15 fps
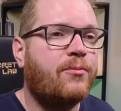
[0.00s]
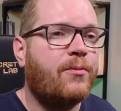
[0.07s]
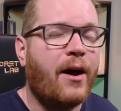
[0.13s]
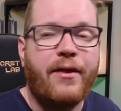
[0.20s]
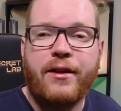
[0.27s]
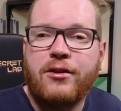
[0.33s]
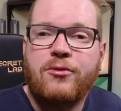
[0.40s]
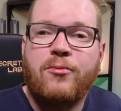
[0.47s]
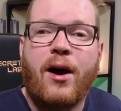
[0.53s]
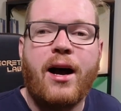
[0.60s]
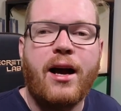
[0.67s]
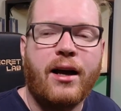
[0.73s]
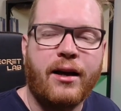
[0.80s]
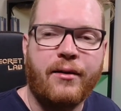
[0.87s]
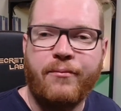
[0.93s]
And this is why
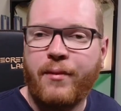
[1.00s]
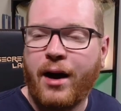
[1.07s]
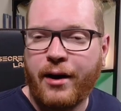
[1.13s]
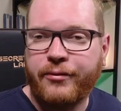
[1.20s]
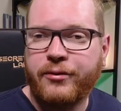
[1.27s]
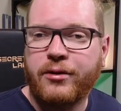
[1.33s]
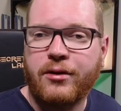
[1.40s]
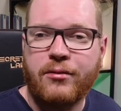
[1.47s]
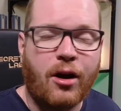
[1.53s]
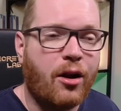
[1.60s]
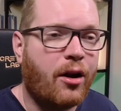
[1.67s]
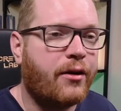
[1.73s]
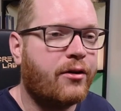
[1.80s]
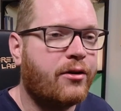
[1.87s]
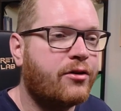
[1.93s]
I, after a
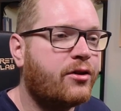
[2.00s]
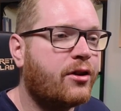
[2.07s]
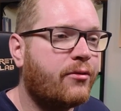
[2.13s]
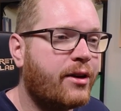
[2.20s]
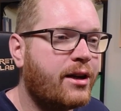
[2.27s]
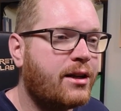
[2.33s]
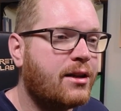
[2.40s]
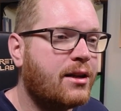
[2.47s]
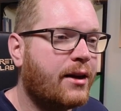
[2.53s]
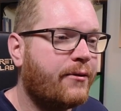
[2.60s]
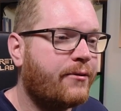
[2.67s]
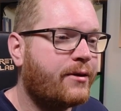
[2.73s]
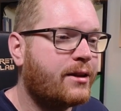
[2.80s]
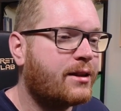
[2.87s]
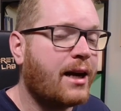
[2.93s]
lot of consideration,
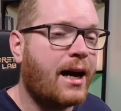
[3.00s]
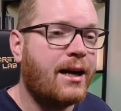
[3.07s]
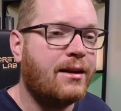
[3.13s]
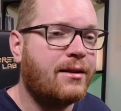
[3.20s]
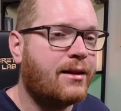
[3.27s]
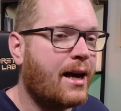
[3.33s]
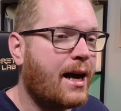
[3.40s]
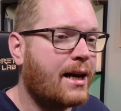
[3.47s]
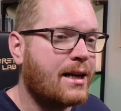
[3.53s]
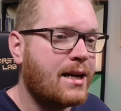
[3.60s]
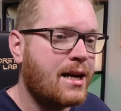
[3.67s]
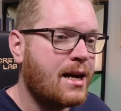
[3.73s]
have decided that